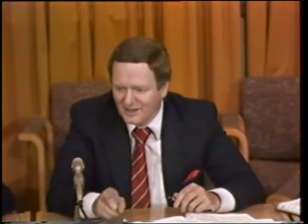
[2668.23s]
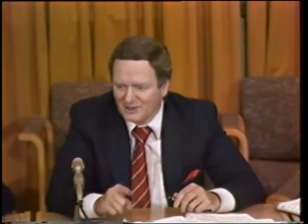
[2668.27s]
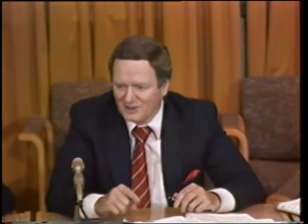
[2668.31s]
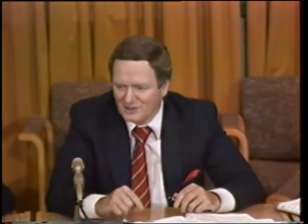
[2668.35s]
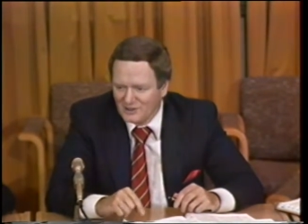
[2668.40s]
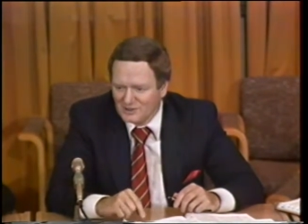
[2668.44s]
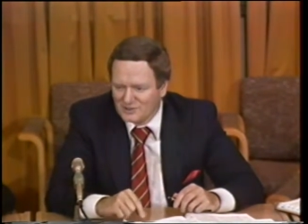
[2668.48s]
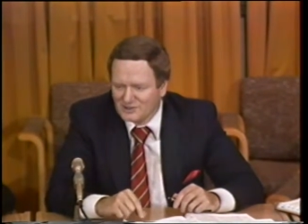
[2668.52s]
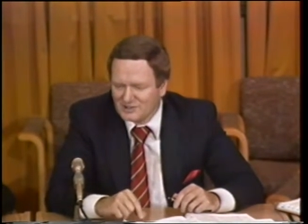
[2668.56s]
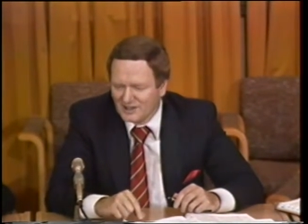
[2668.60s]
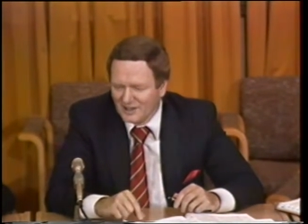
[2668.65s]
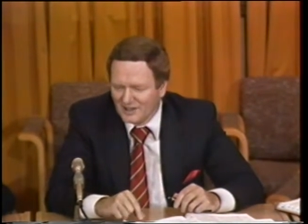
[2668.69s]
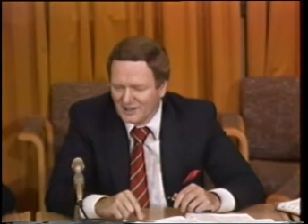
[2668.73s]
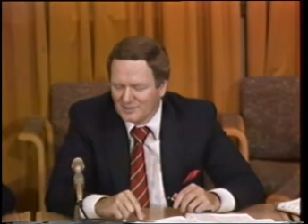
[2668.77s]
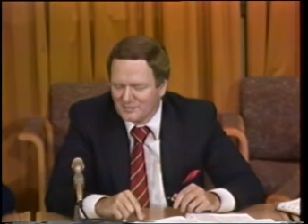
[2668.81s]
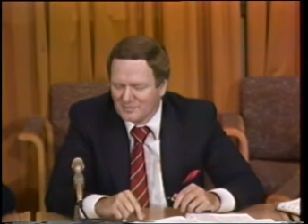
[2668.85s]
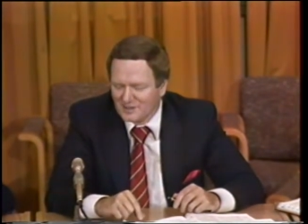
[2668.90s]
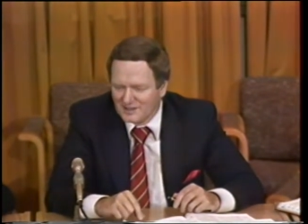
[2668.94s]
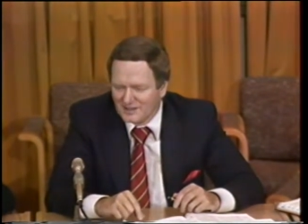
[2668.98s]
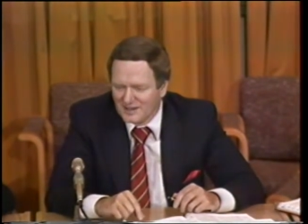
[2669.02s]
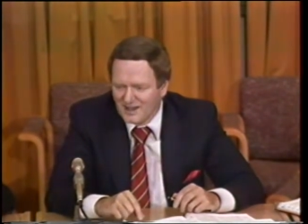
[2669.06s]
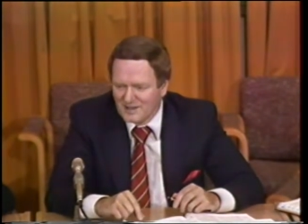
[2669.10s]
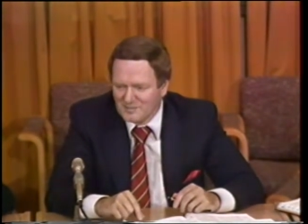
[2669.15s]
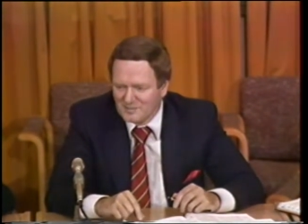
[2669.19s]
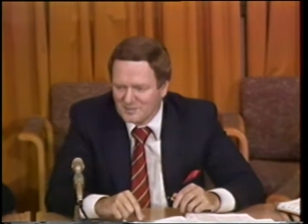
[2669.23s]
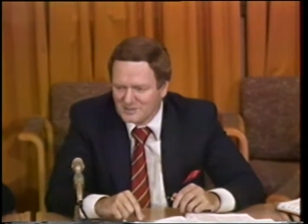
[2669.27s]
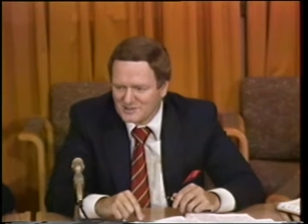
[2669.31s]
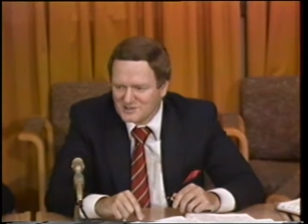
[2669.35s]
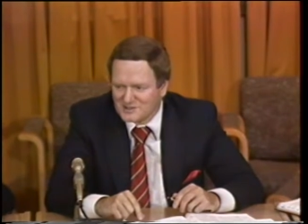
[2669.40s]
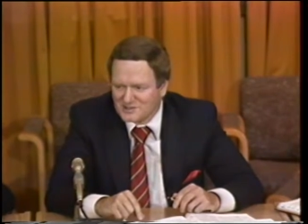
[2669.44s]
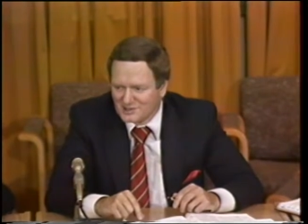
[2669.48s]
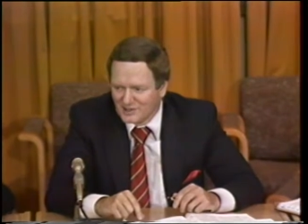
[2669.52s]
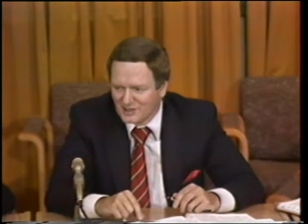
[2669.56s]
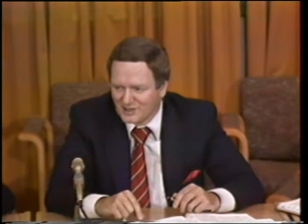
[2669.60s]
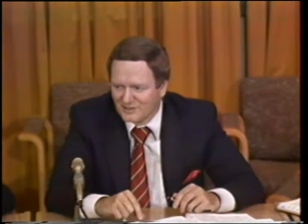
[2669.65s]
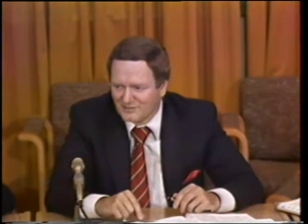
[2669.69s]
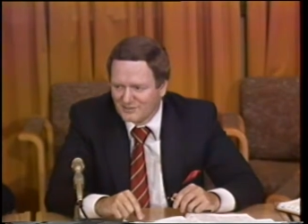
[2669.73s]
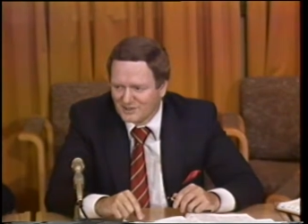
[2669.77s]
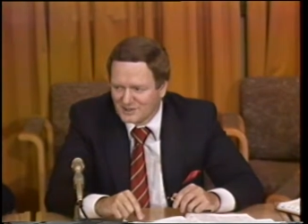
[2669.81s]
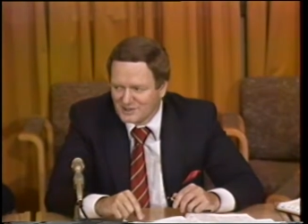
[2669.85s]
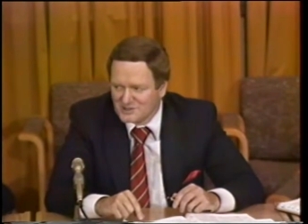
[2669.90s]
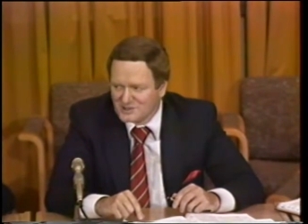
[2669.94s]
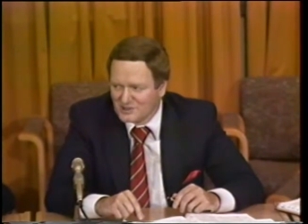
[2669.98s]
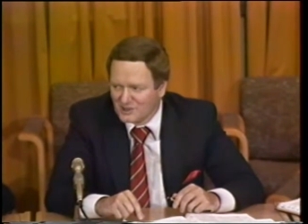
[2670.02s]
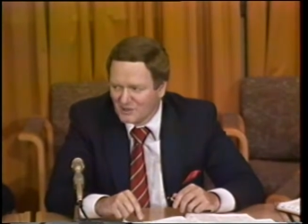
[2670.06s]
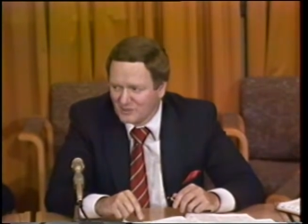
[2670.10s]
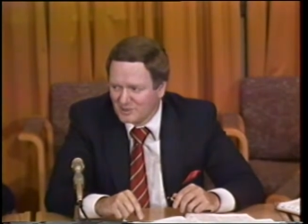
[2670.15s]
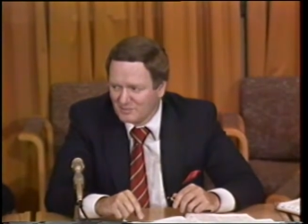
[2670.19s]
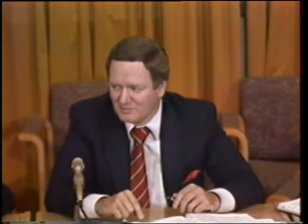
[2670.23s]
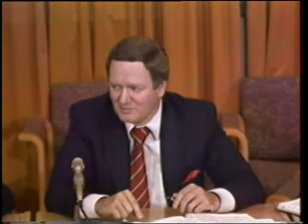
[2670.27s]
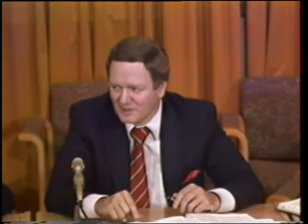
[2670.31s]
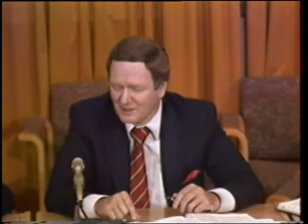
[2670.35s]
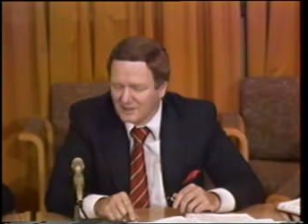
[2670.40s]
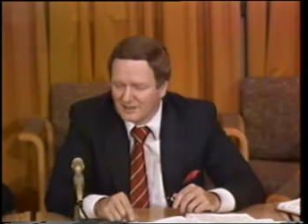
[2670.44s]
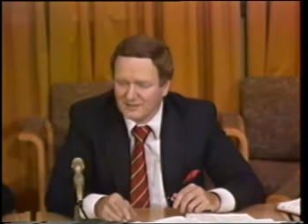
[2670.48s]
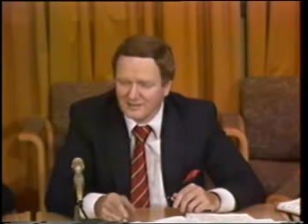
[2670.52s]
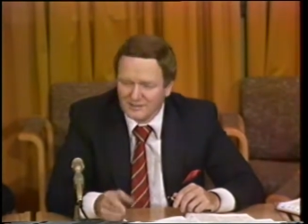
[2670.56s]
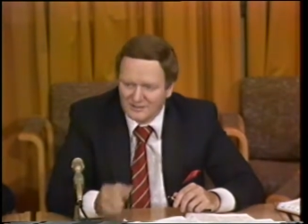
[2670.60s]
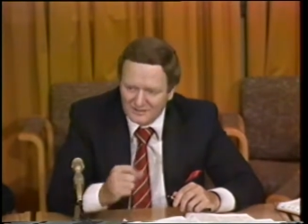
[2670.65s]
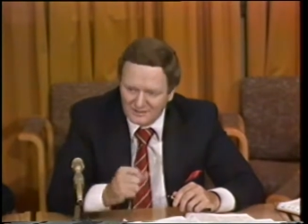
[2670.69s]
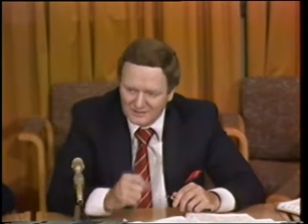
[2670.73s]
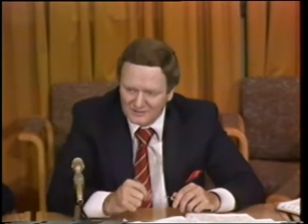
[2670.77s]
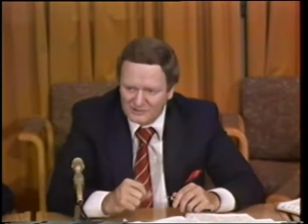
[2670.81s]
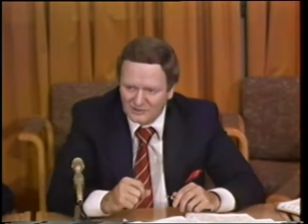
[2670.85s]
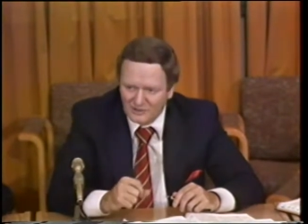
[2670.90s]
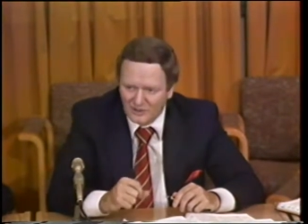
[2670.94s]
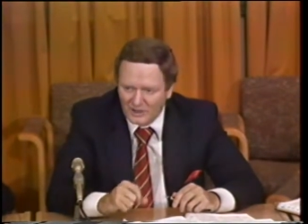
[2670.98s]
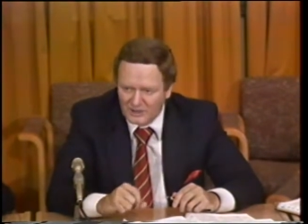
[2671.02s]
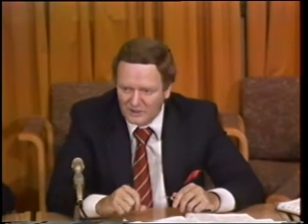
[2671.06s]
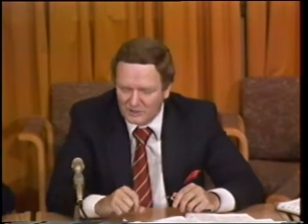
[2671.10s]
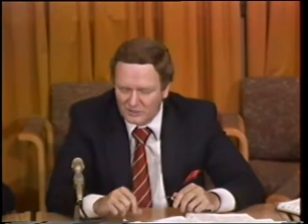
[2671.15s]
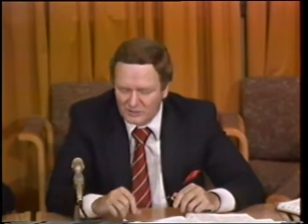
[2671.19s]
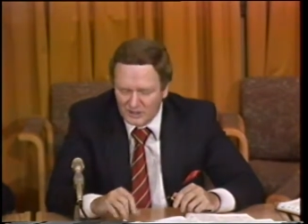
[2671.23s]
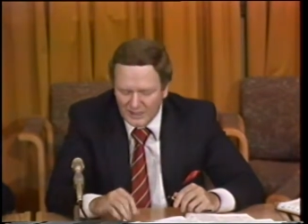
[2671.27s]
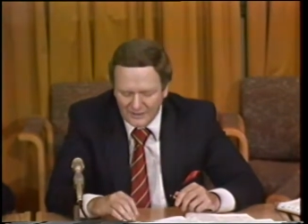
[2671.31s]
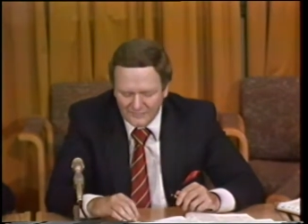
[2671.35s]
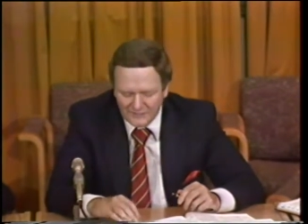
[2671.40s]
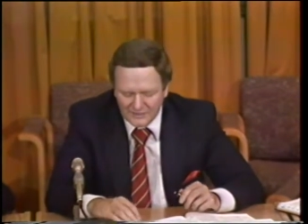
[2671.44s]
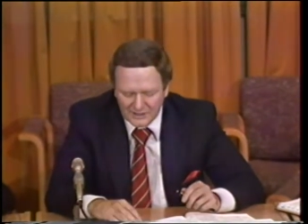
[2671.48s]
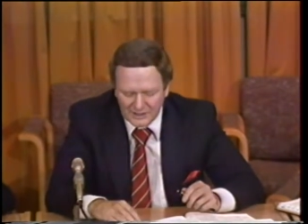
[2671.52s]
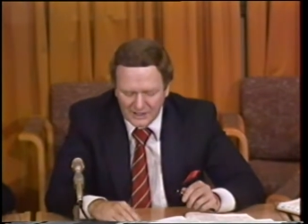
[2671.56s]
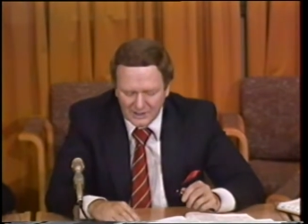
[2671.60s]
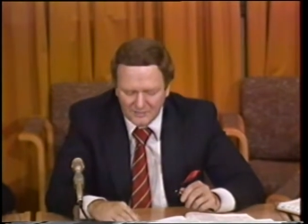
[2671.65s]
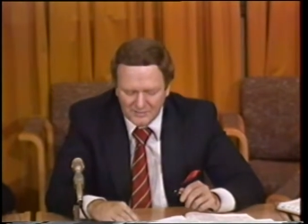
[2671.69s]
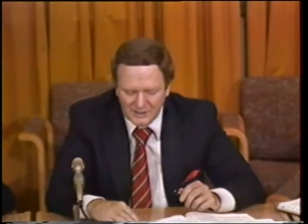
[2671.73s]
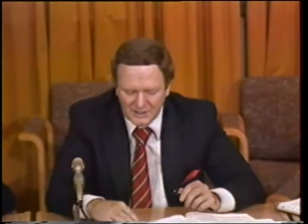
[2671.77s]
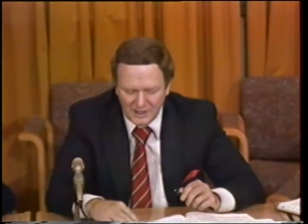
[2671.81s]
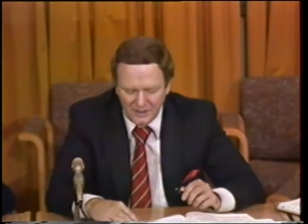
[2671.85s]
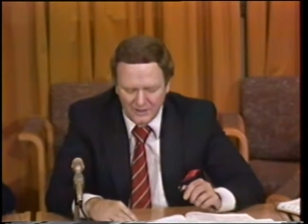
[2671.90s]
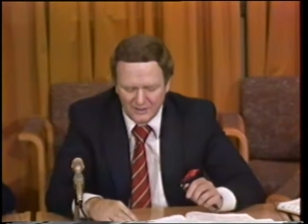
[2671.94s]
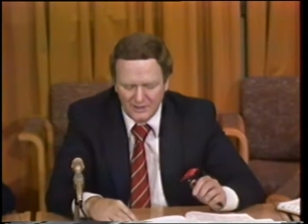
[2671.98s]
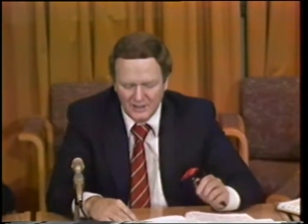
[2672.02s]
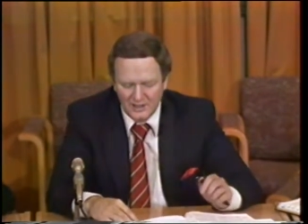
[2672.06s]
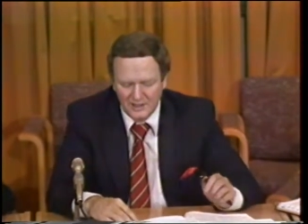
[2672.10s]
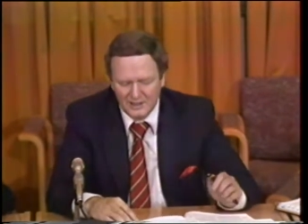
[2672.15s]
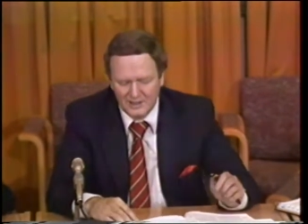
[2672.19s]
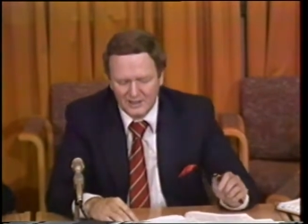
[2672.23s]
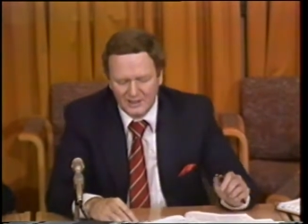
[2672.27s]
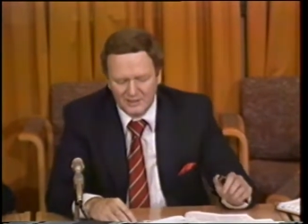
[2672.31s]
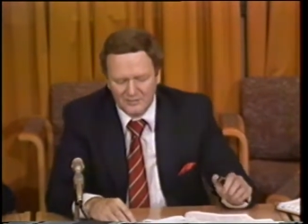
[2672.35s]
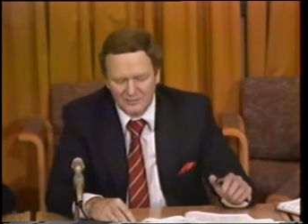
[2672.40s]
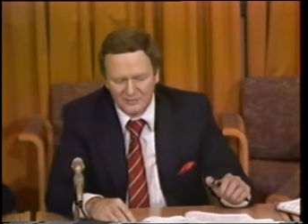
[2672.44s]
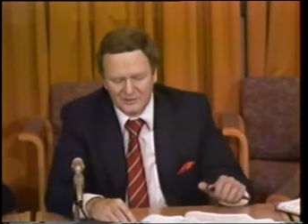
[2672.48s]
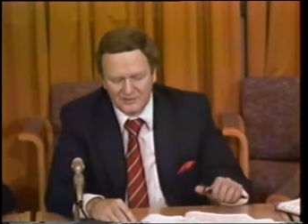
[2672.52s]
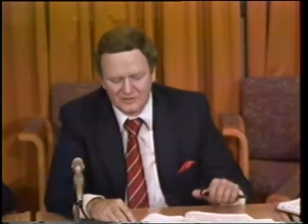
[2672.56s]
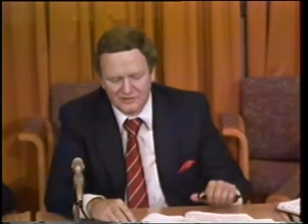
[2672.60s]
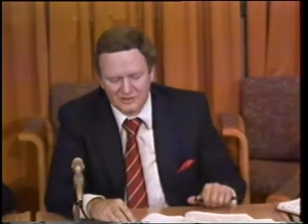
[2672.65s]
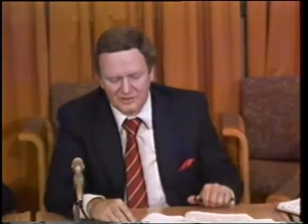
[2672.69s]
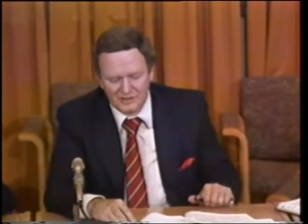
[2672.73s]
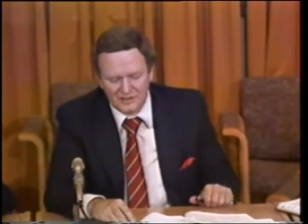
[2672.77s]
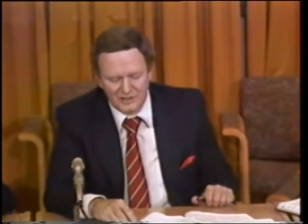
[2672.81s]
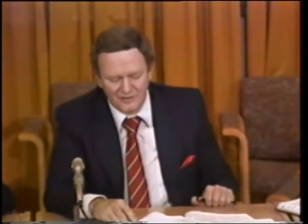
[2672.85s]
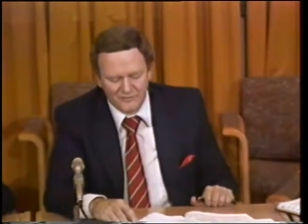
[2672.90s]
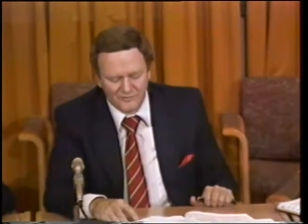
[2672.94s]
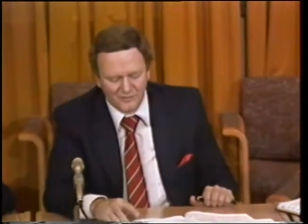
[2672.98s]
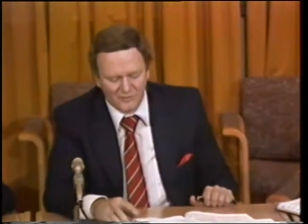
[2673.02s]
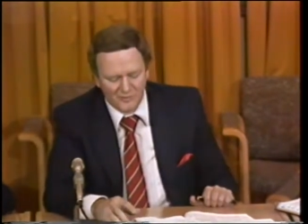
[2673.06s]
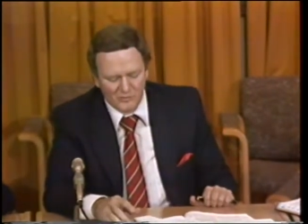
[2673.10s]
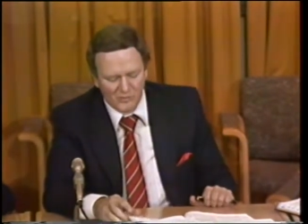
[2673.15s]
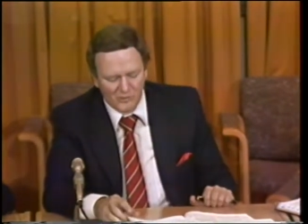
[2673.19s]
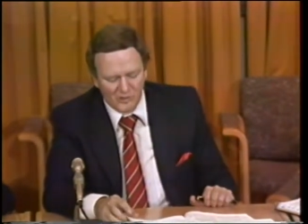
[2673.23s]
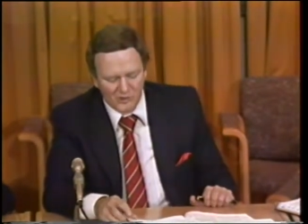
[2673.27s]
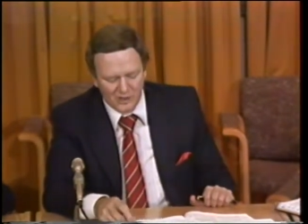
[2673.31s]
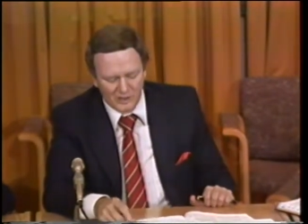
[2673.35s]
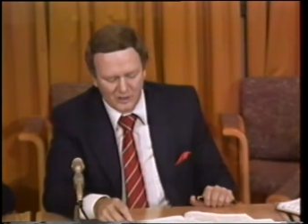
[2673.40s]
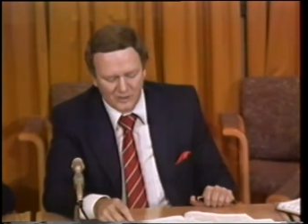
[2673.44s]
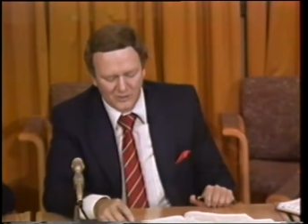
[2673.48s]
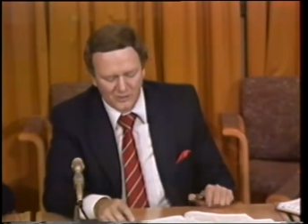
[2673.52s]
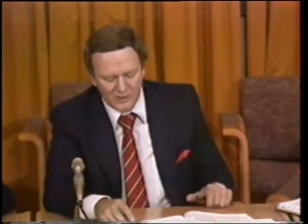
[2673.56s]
you tell them that I've been served or so admit it and so I don't have to come down and miss a day from work.